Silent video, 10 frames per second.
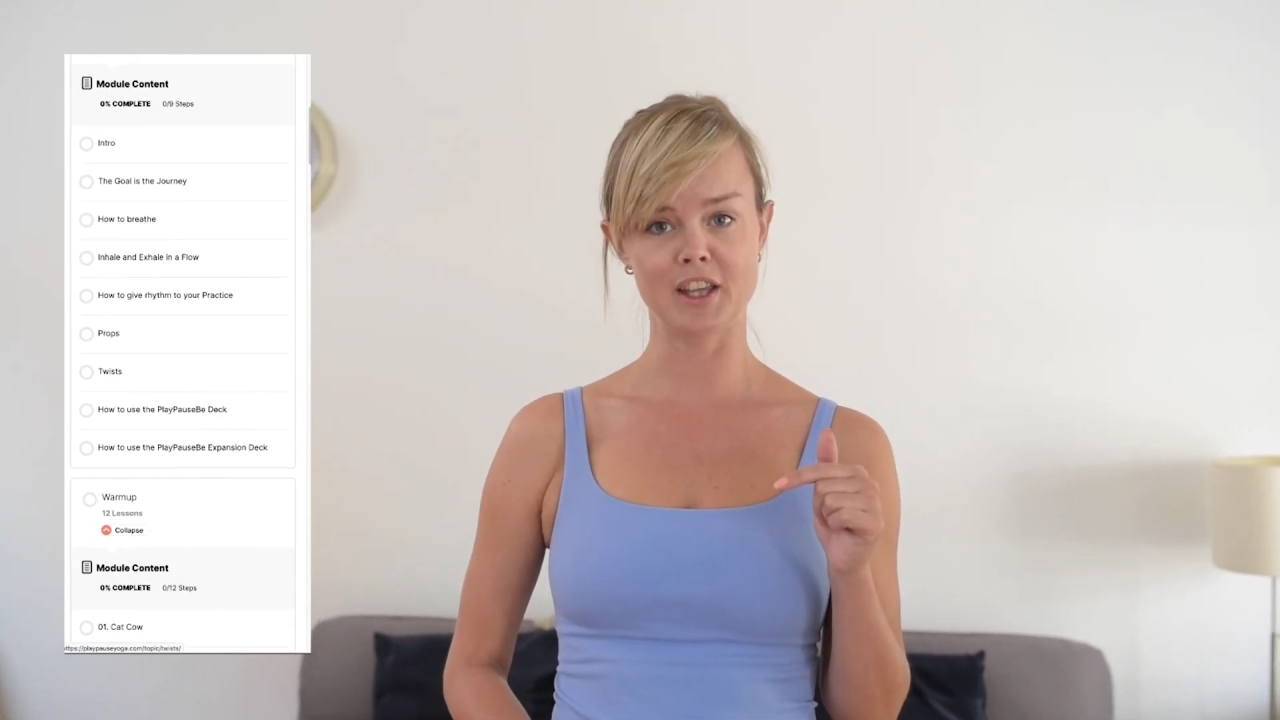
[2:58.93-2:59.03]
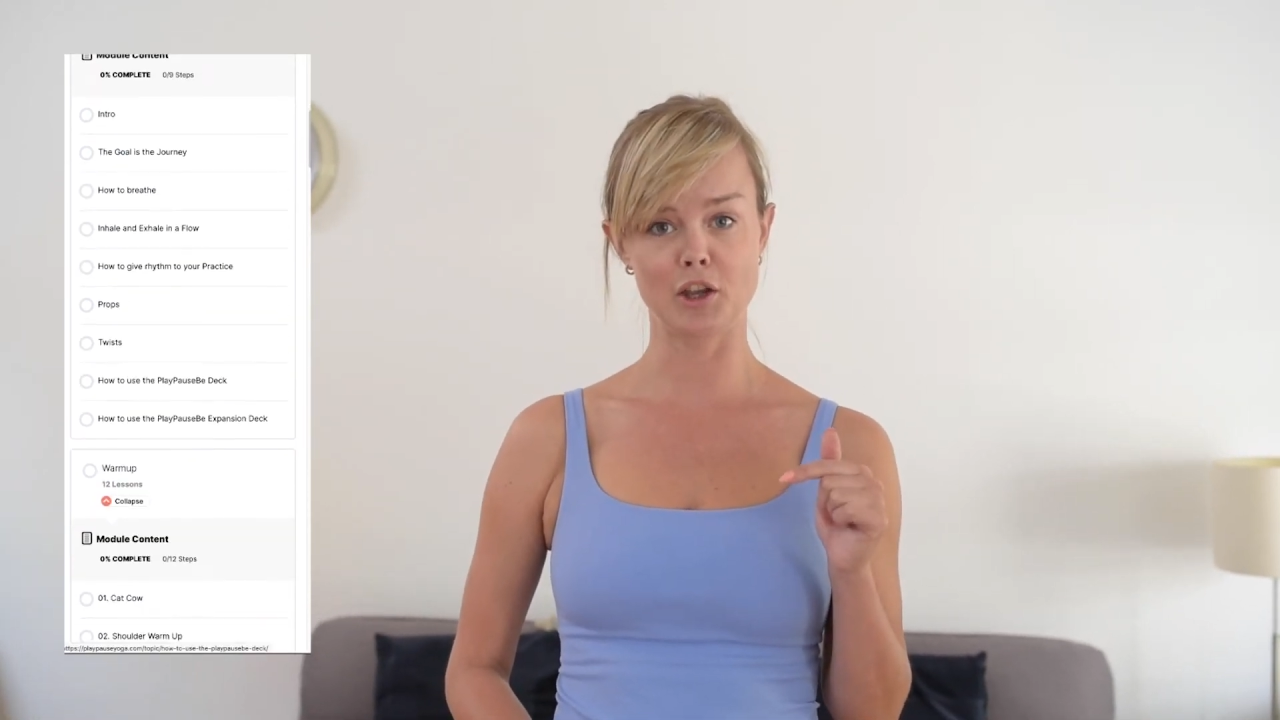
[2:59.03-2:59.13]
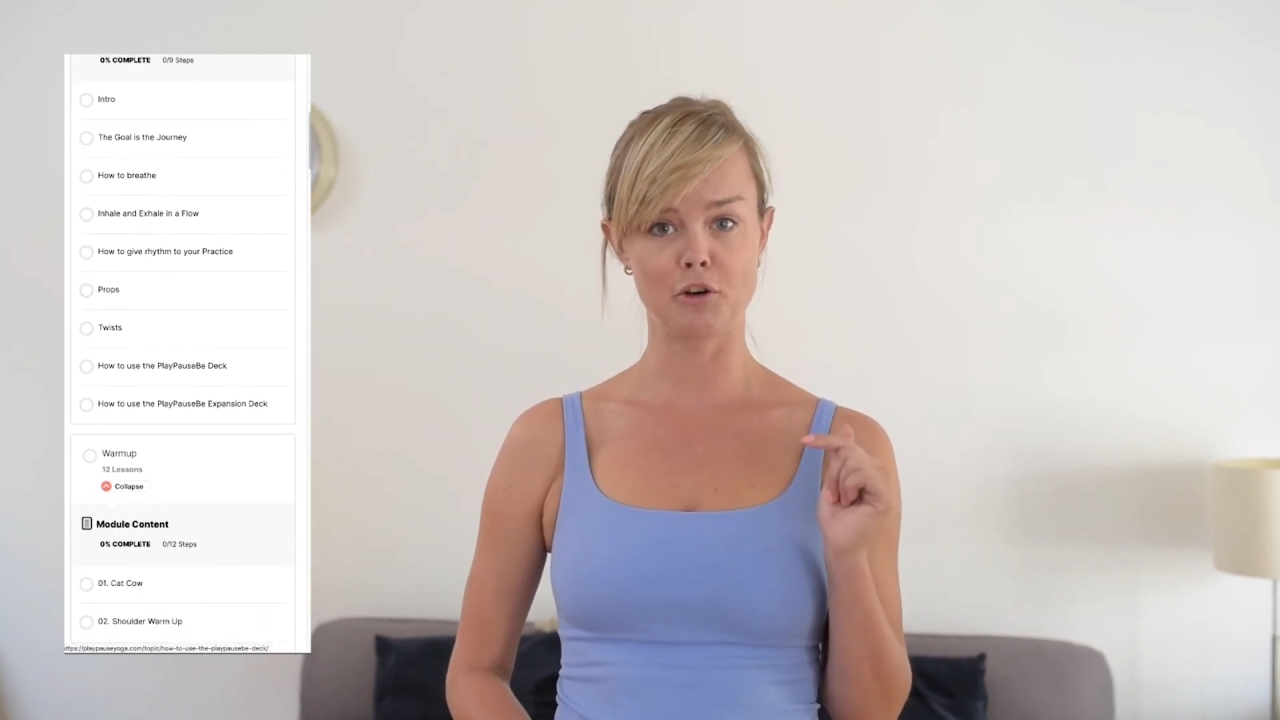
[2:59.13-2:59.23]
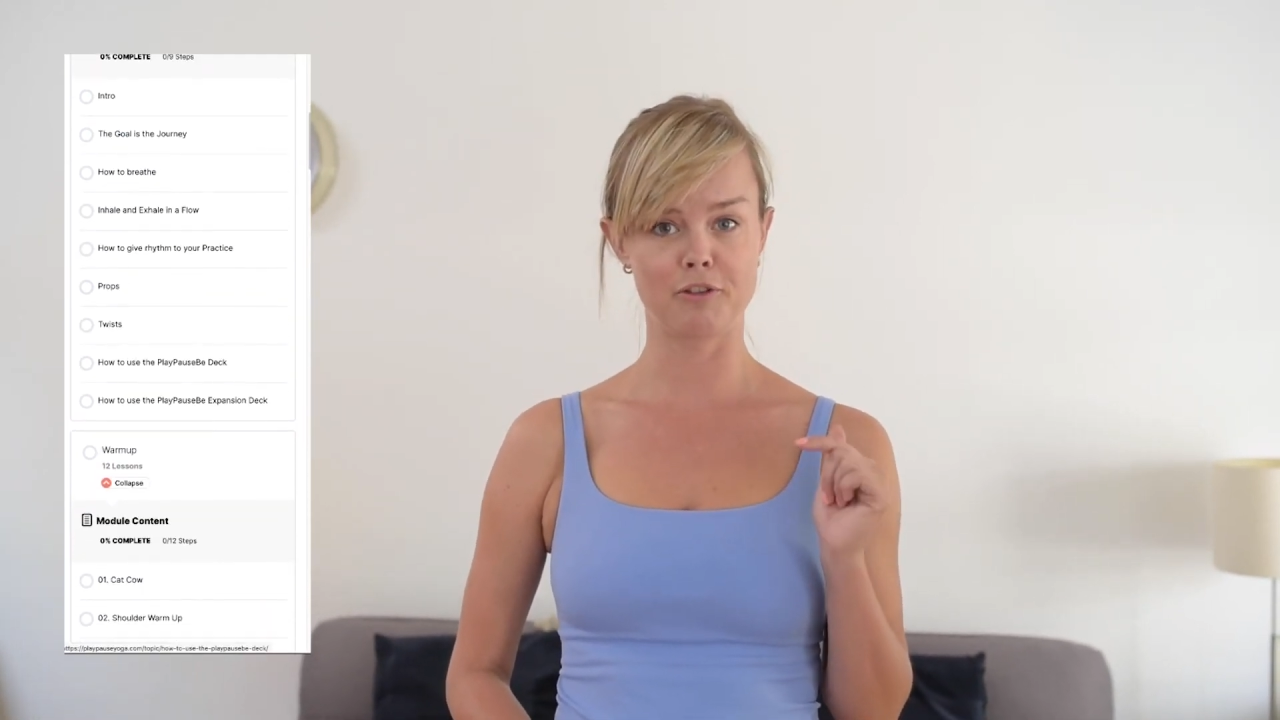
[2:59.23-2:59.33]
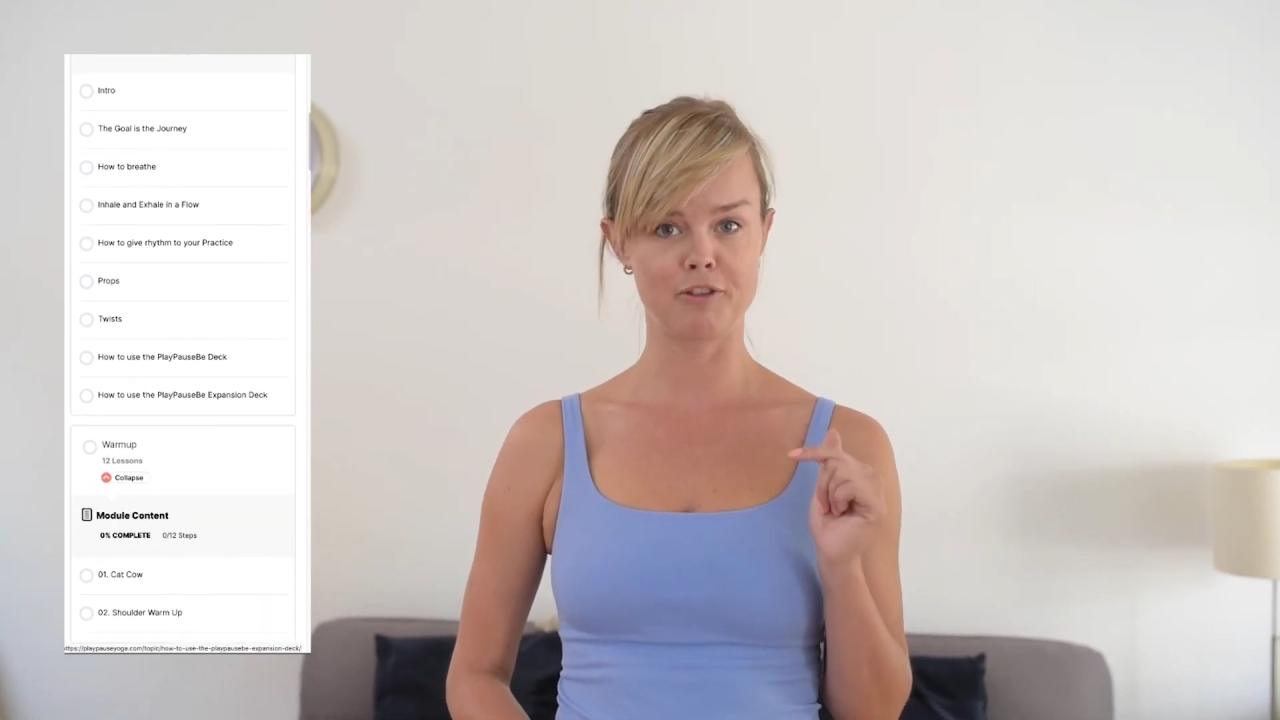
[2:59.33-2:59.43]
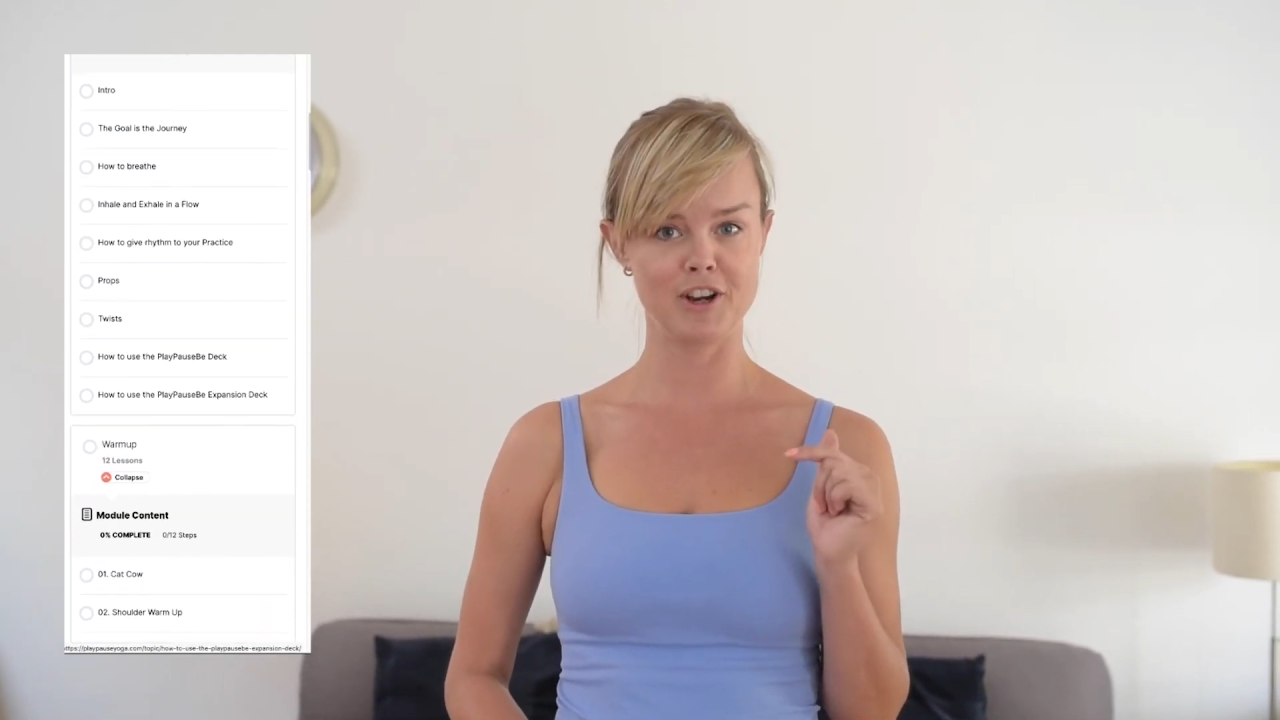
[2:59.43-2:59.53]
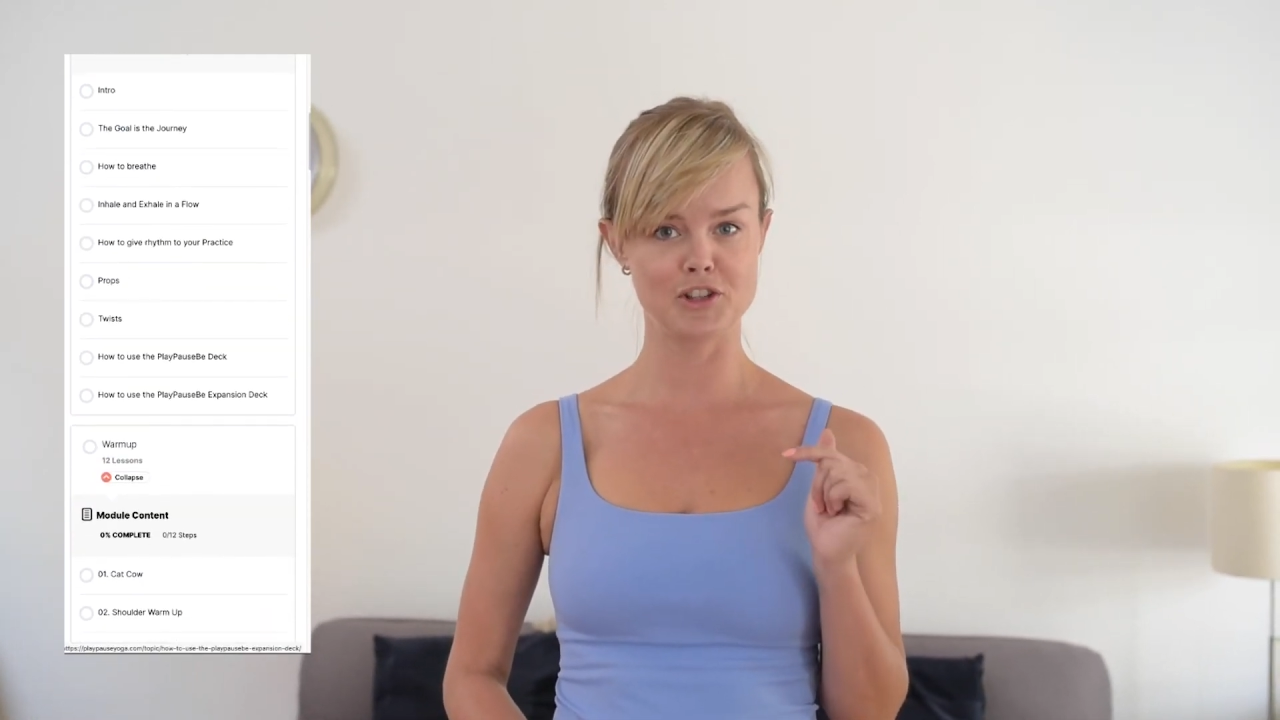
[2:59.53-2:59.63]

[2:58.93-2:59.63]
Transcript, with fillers: get your free